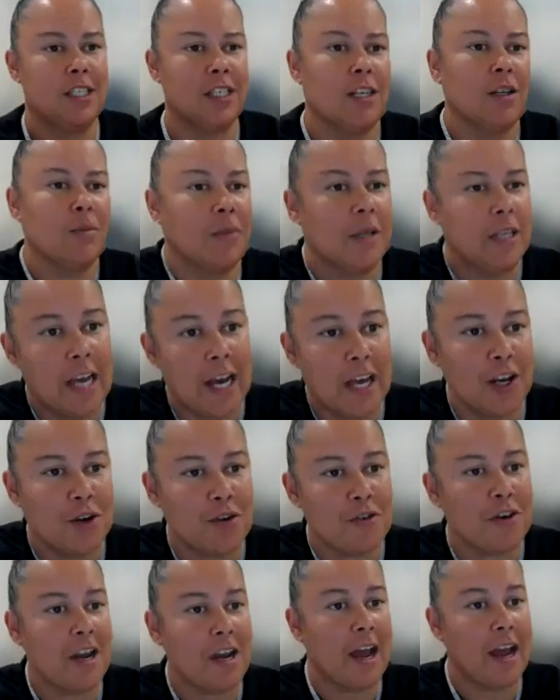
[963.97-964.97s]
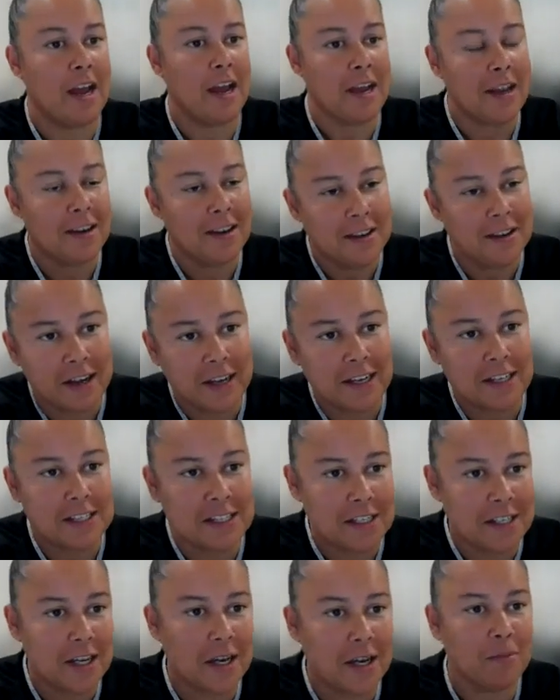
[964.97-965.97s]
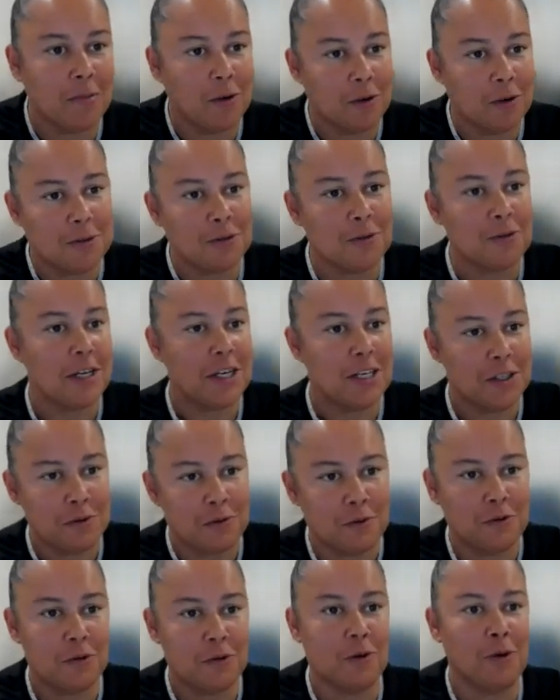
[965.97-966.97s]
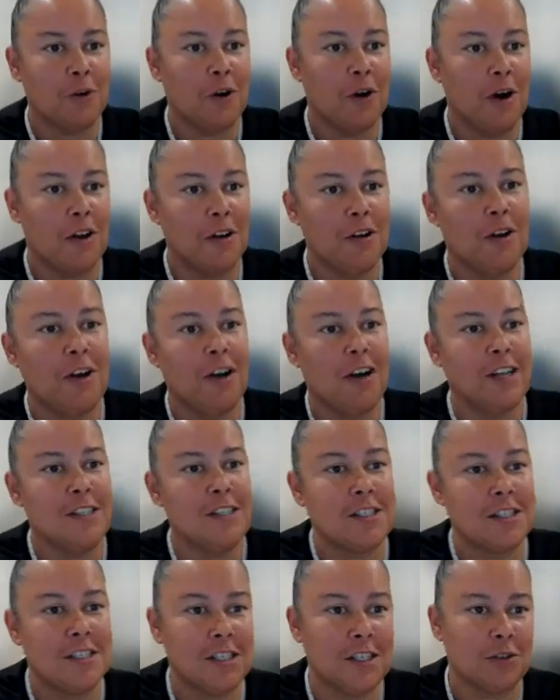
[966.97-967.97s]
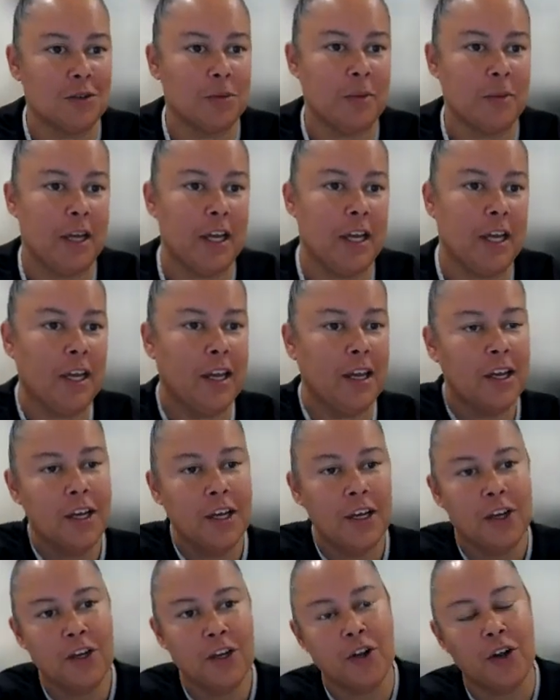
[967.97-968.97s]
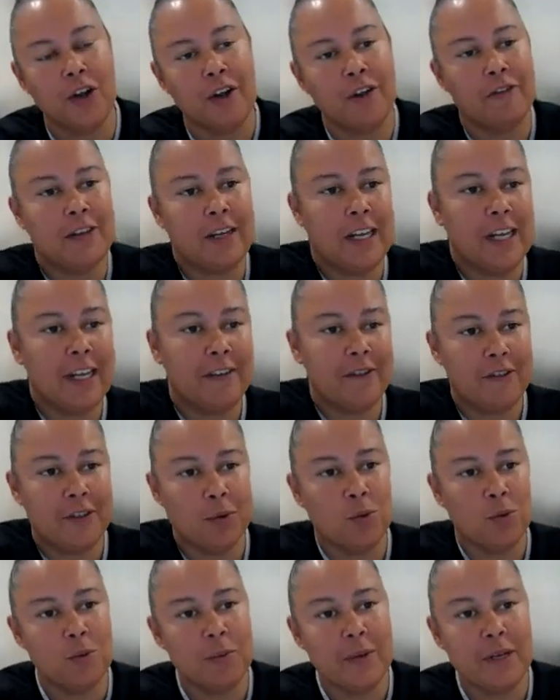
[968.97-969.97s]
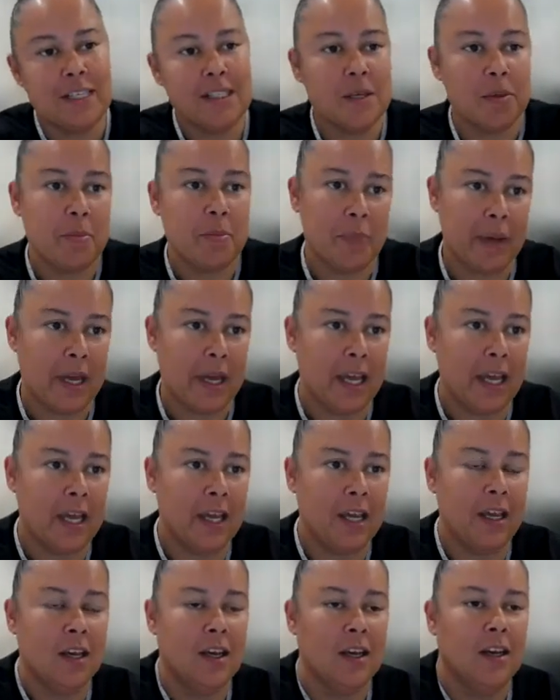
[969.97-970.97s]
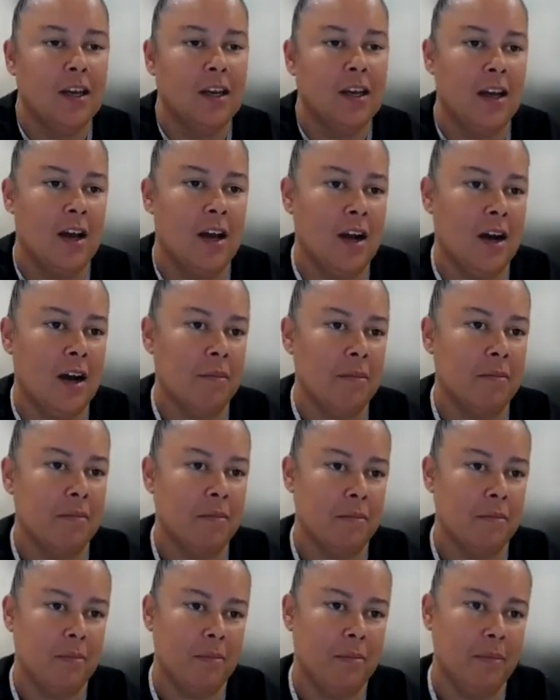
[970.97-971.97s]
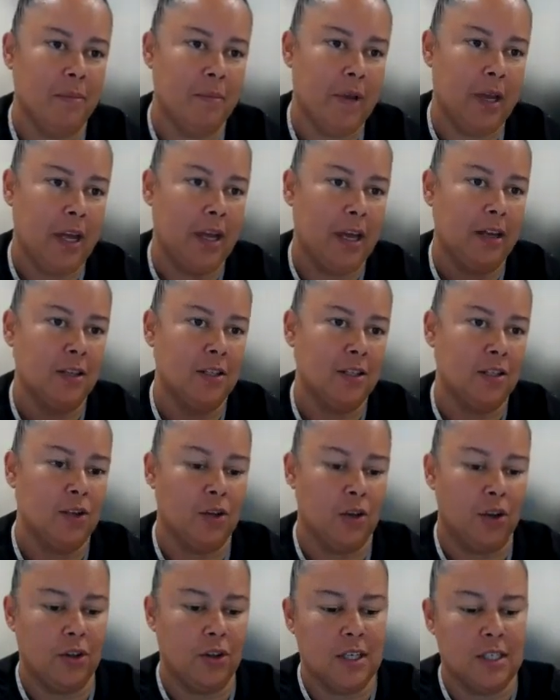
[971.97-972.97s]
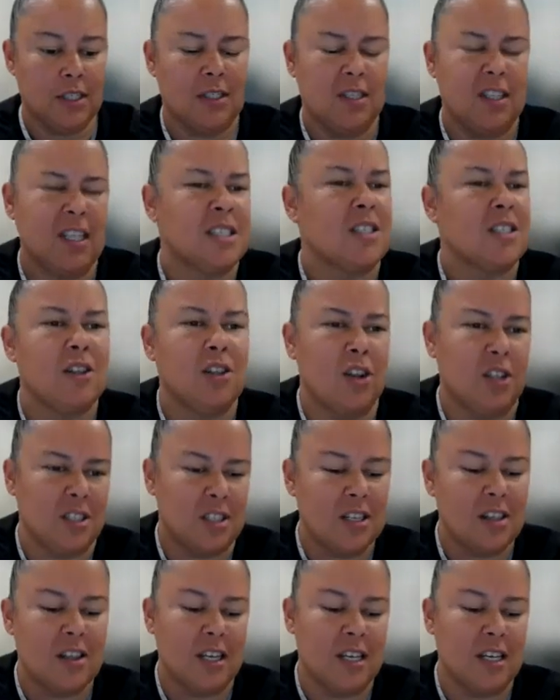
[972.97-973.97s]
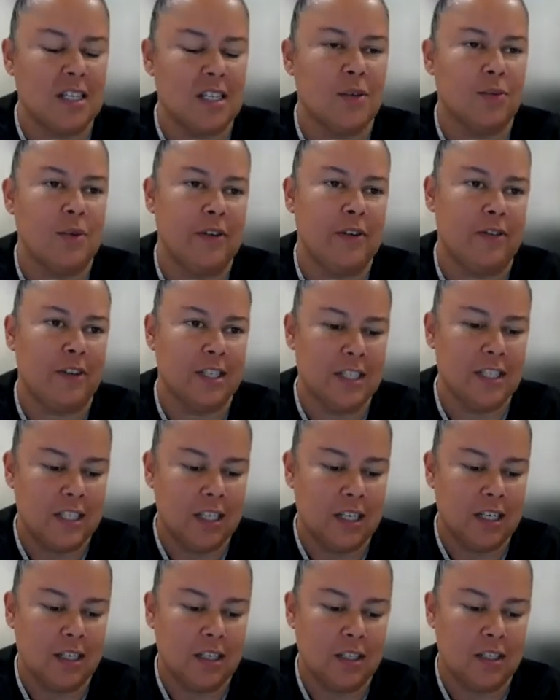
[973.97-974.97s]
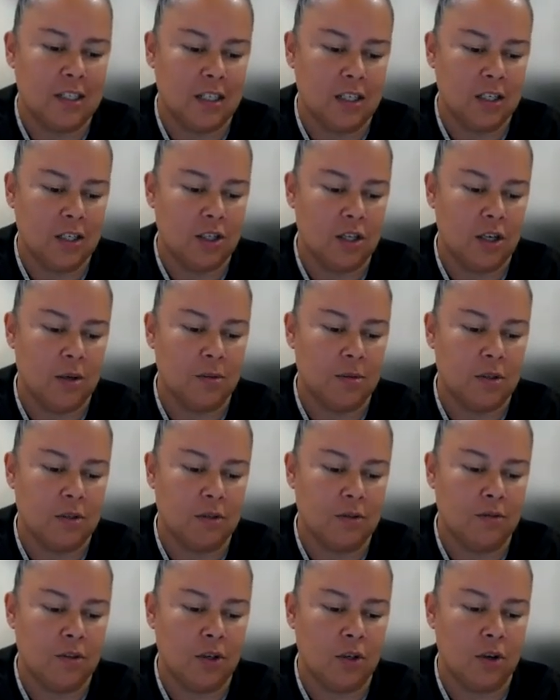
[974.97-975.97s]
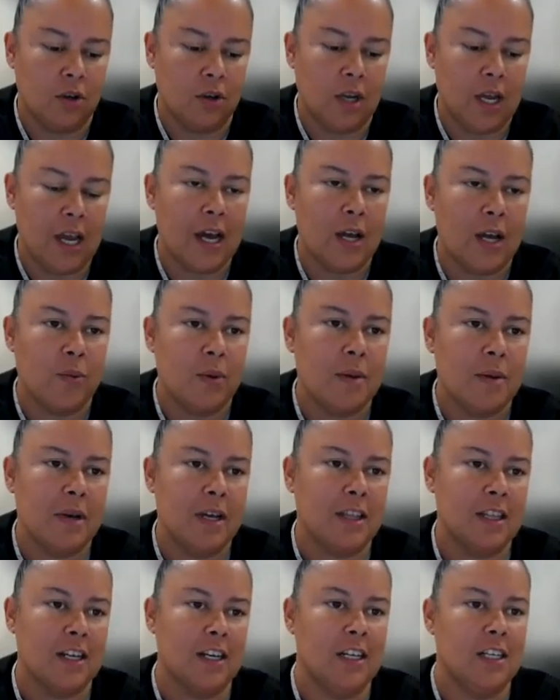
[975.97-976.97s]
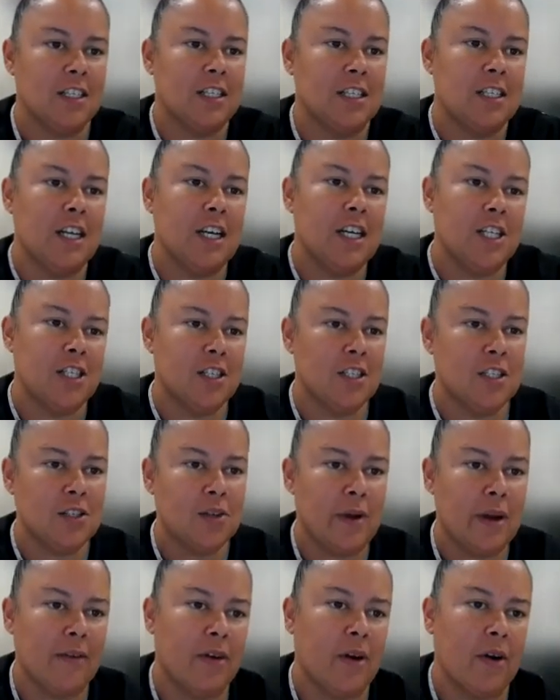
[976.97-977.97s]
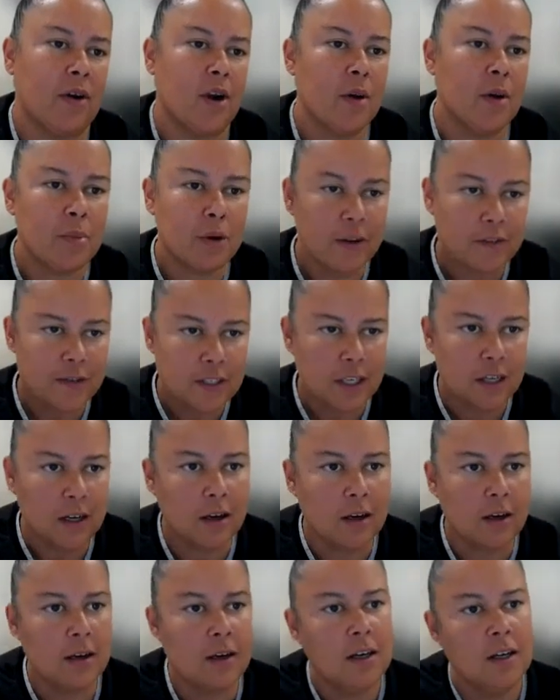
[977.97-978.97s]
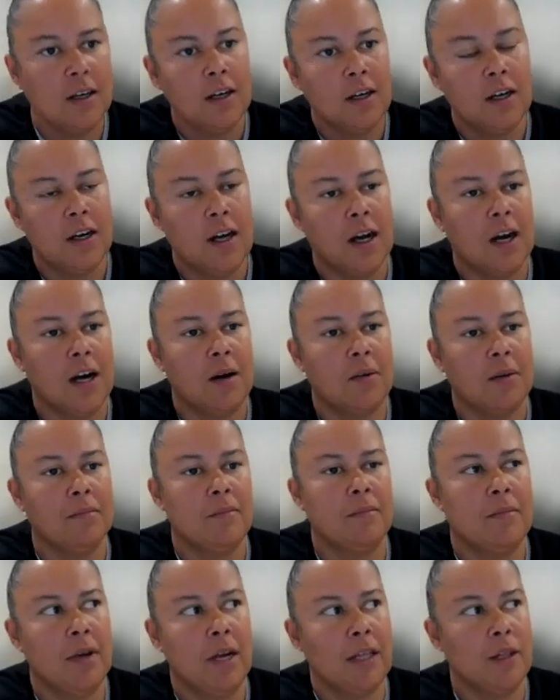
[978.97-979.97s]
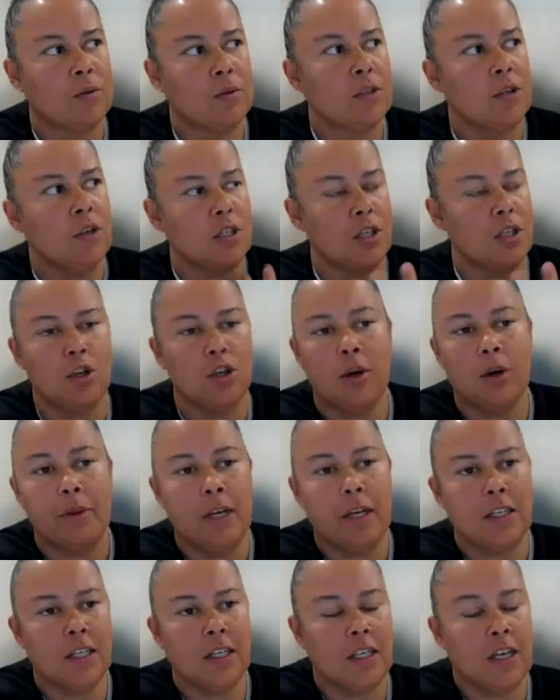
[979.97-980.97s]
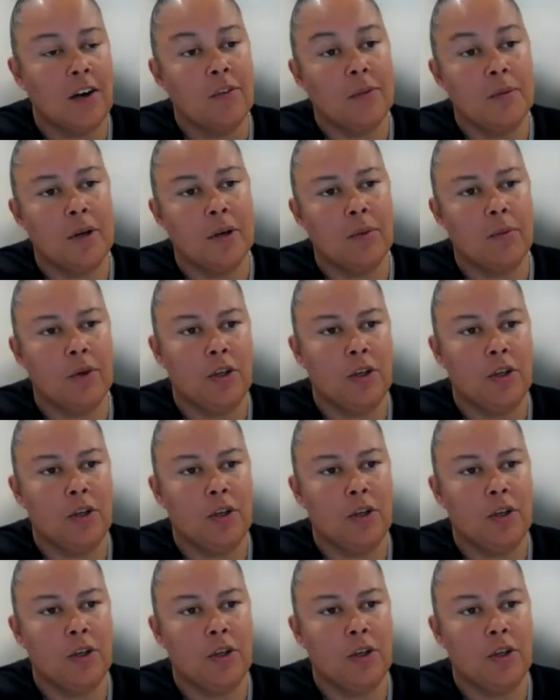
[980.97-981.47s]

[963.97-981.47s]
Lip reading: It'll be category A ACM, consultation referral guidelines. It'll be, you know, if the woman is a B, and you know, there's lots of things that we've considered in terms of, you know, how do we meet the legislation to have our own birth centre. And there was lots of lobbying to government.